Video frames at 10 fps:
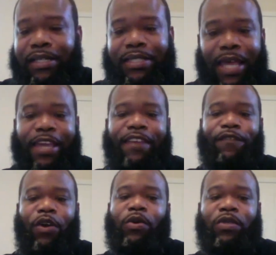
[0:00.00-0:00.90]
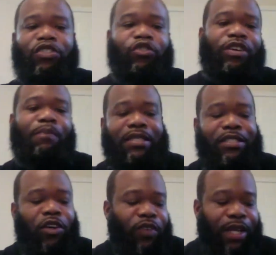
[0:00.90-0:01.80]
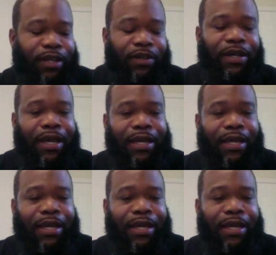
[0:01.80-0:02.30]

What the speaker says: save first, treat myself later